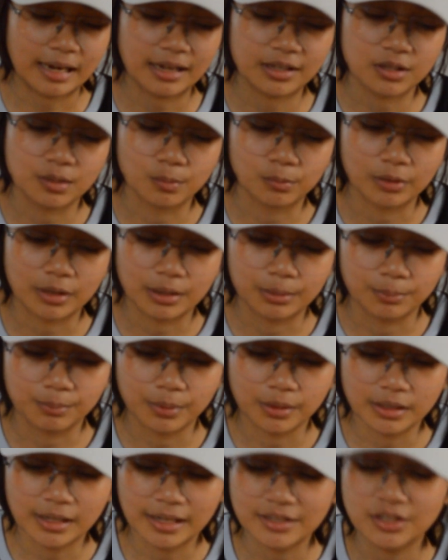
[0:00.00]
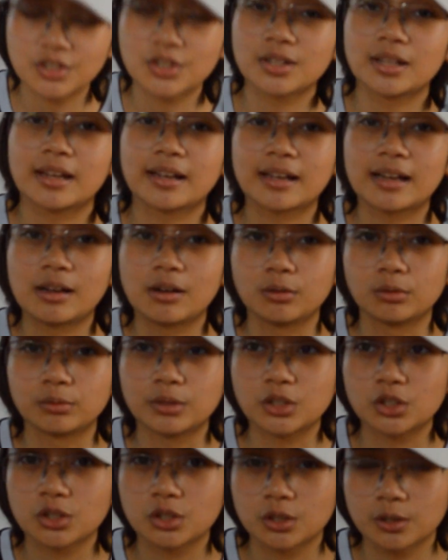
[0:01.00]
cadmium red, but I just like how
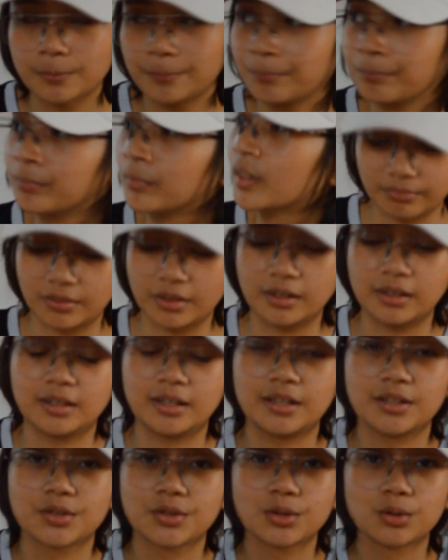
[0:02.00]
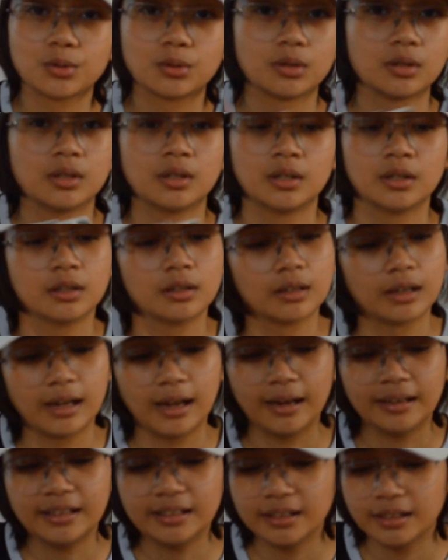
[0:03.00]
rich. Okay, so
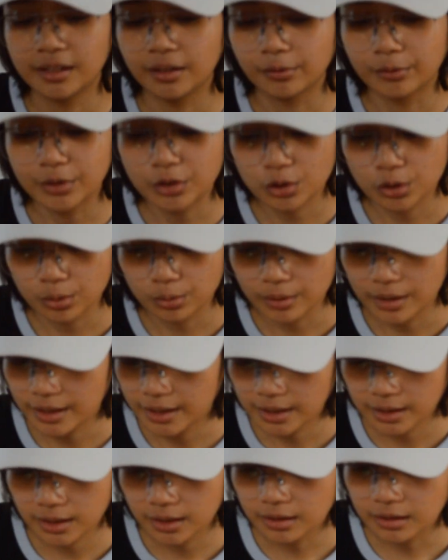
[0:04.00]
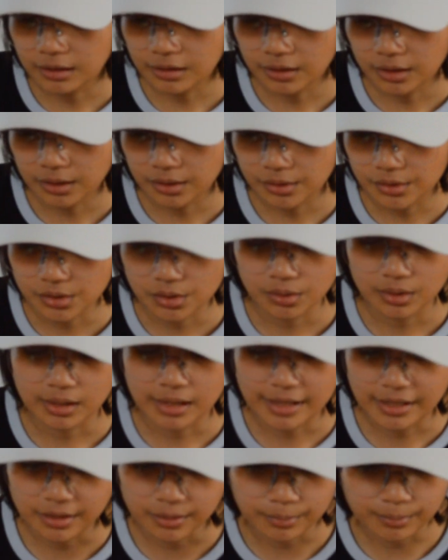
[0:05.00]
I needed a richer red so that
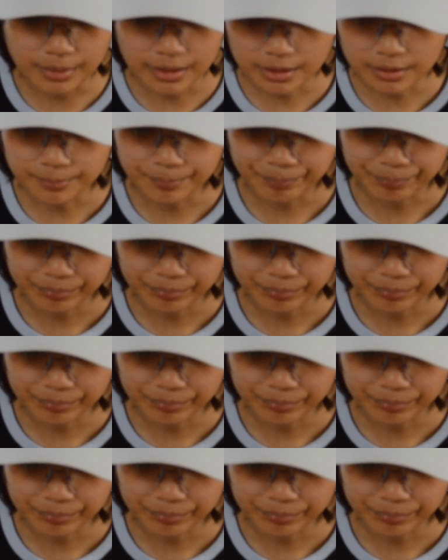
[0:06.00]
I could make